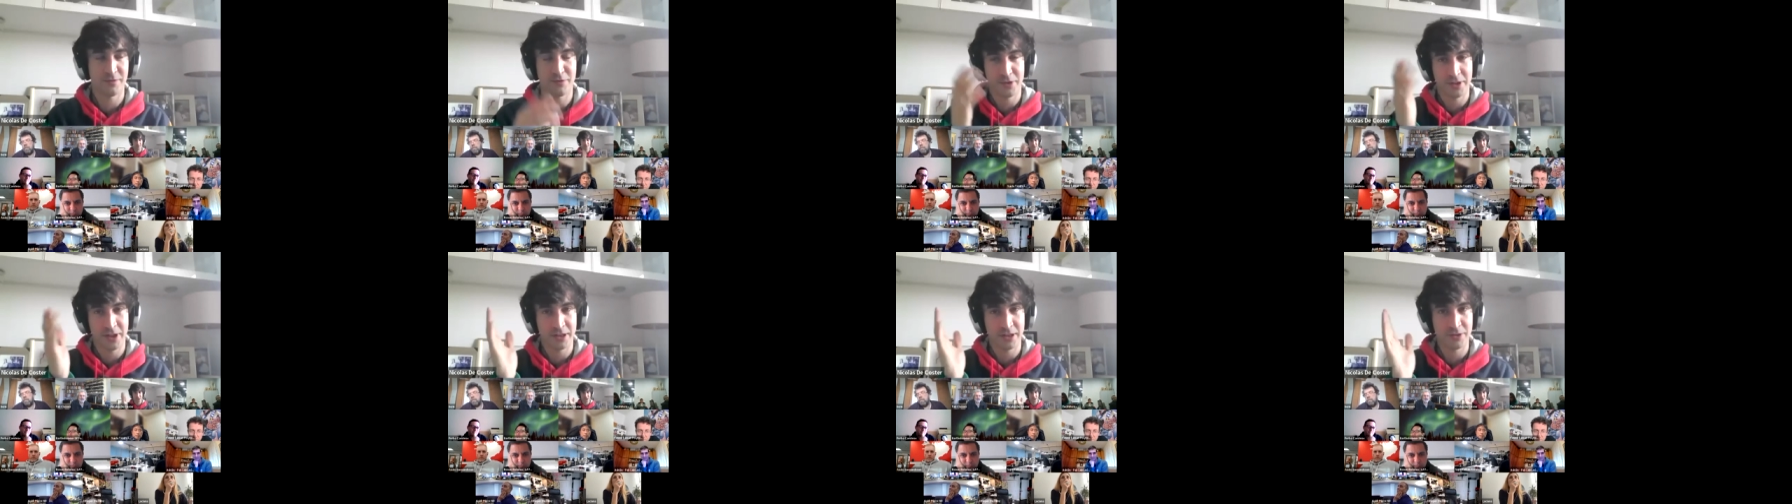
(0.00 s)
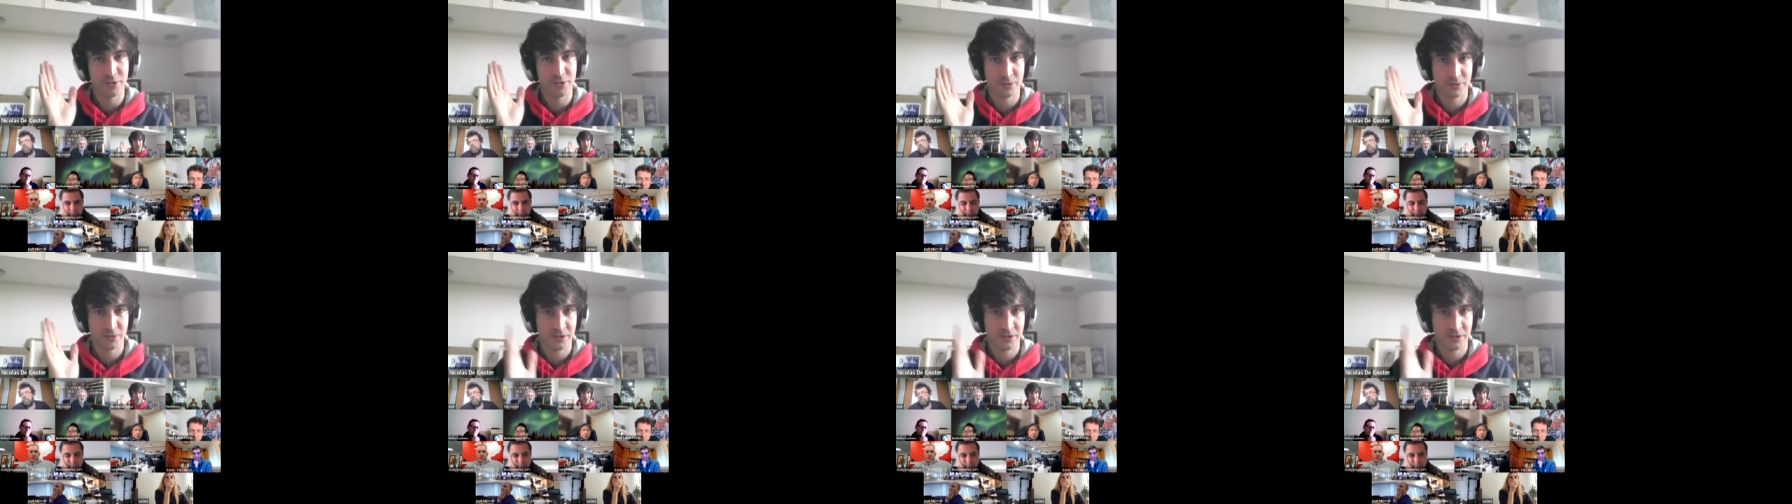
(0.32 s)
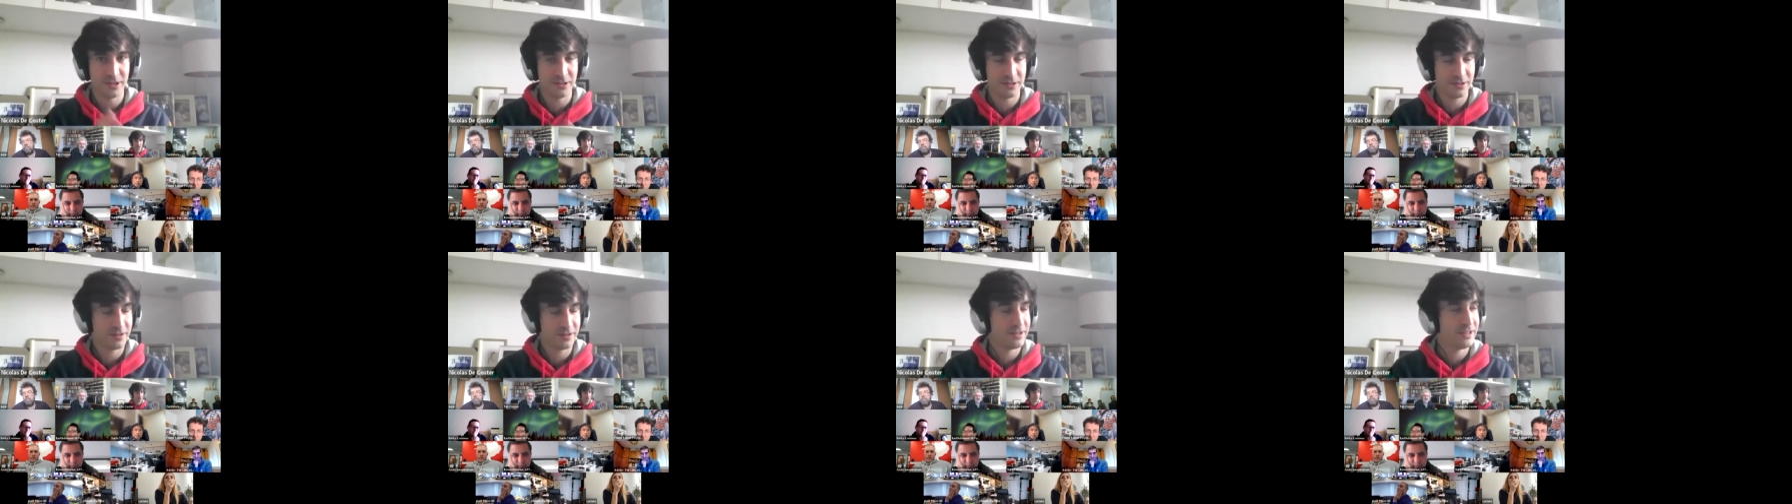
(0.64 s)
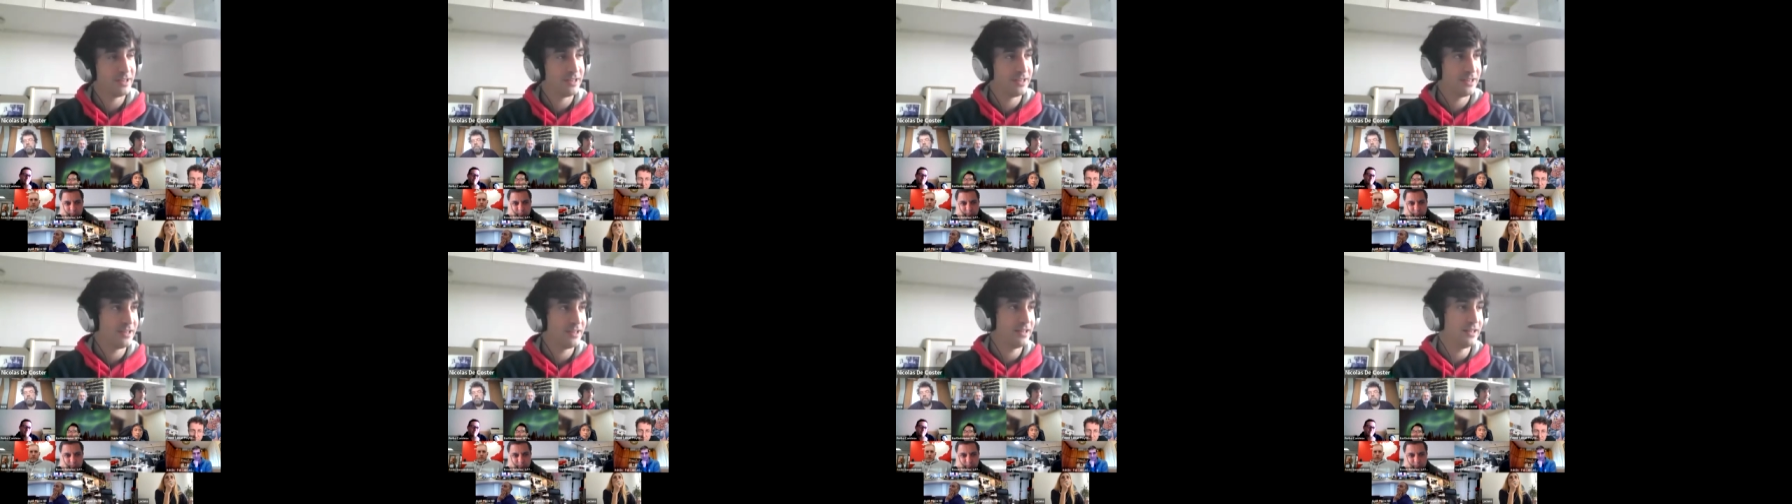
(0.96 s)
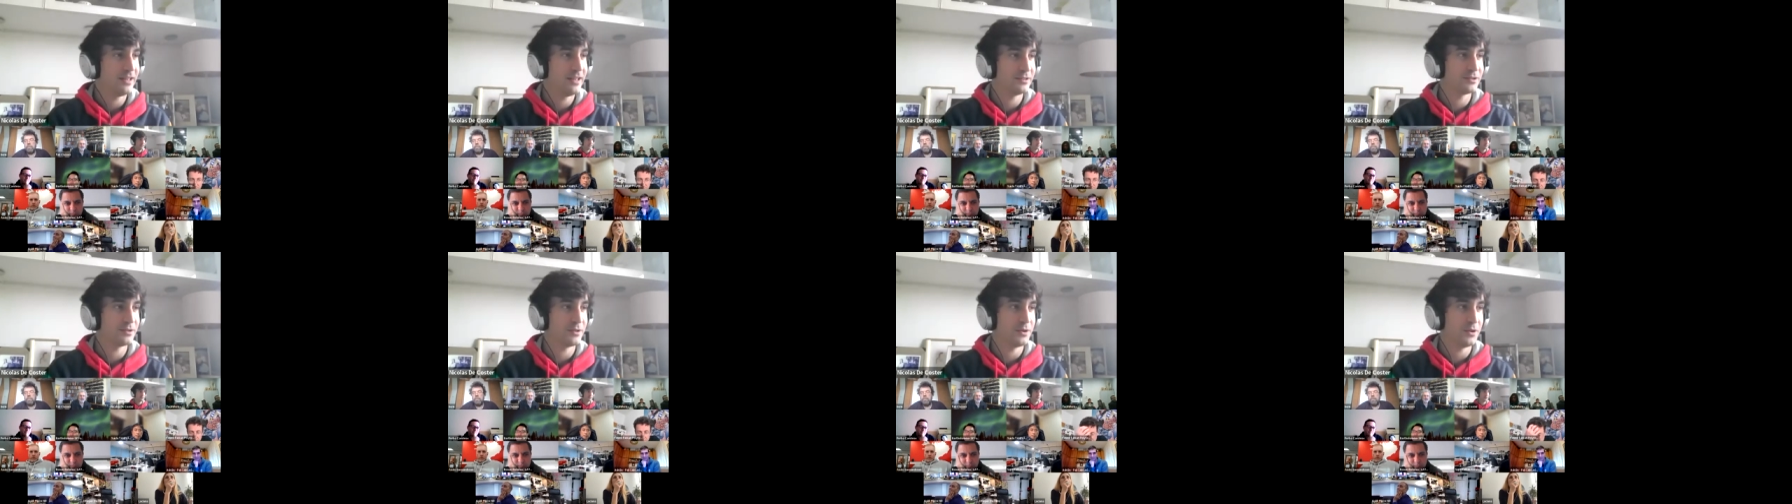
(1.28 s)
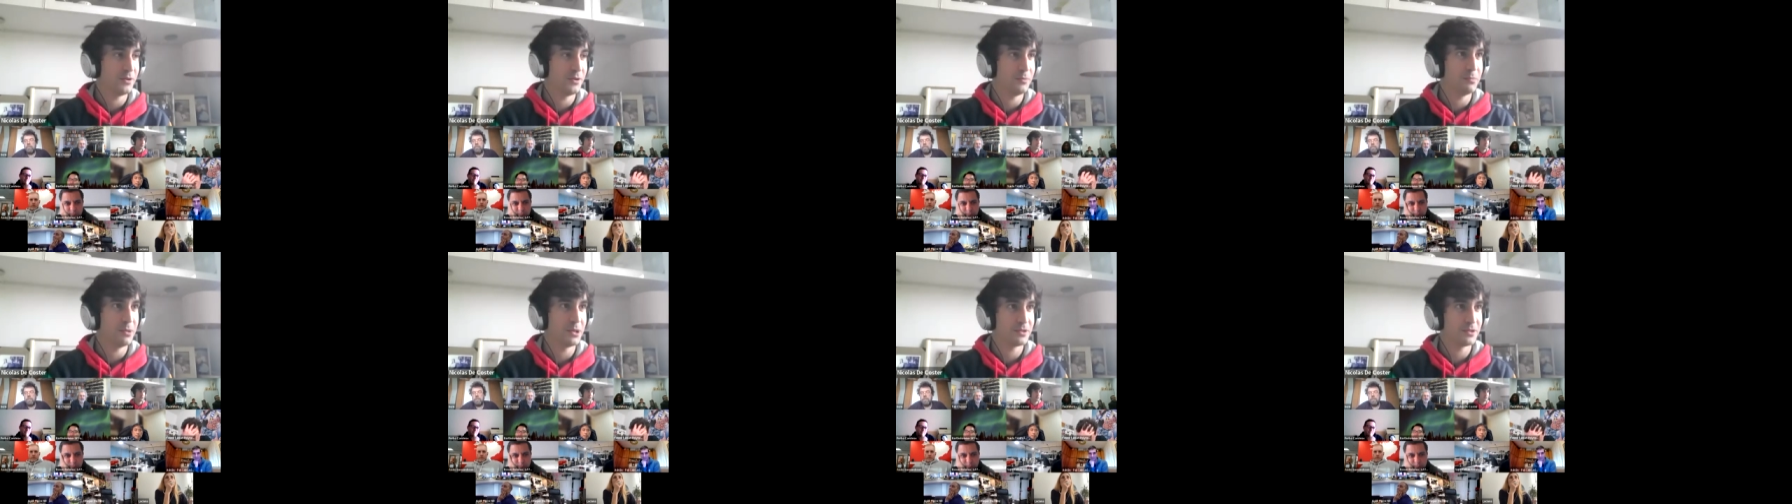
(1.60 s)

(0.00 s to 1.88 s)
For that, use Git and so on.